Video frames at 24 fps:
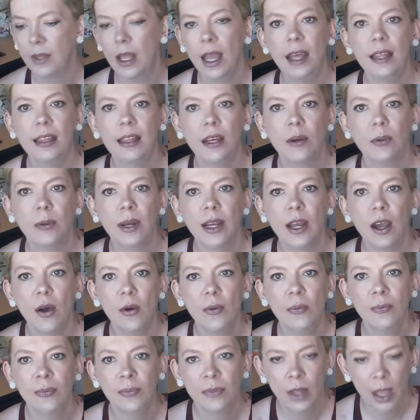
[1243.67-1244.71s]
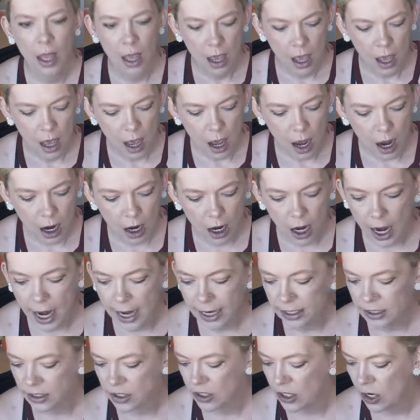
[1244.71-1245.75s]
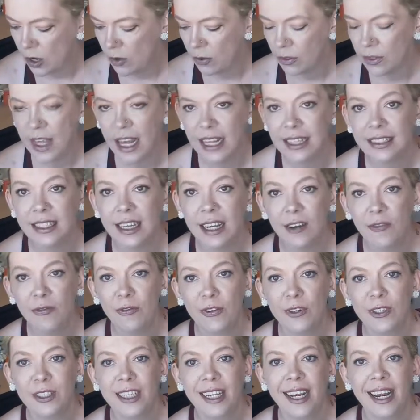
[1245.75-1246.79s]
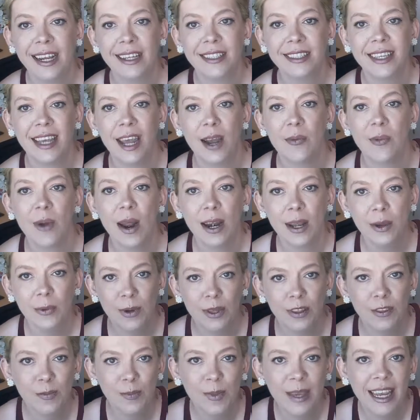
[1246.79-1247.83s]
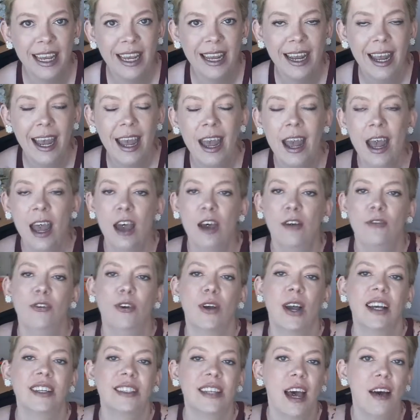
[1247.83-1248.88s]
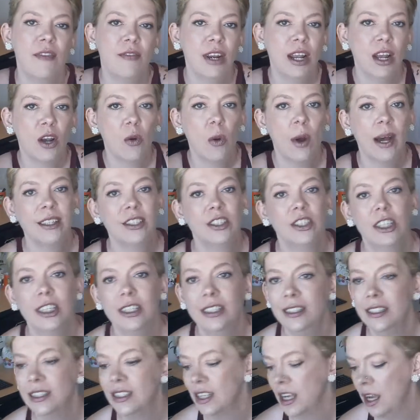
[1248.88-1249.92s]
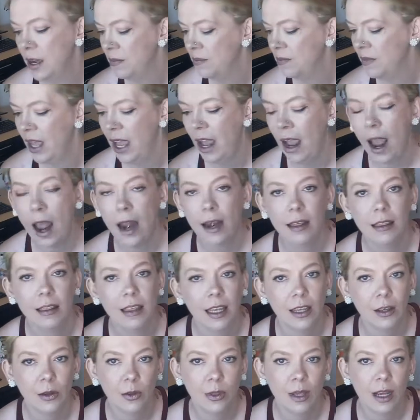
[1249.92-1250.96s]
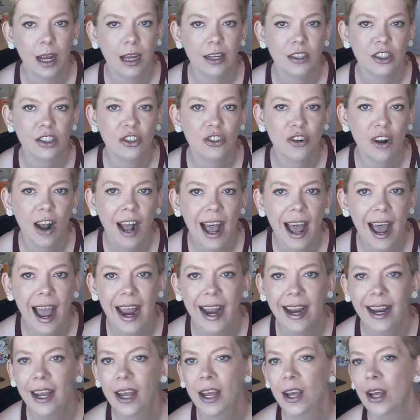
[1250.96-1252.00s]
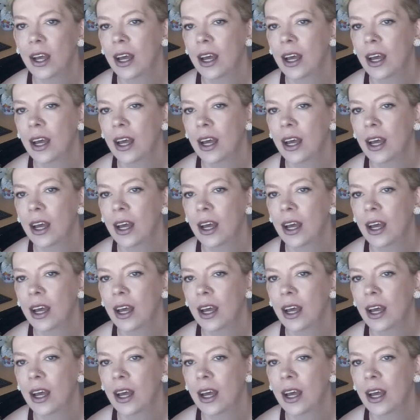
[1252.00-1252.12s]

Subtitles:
And there we go. All right, so that's it for today's Get Ready With Me. If you guys have any questions, anything you think I should try,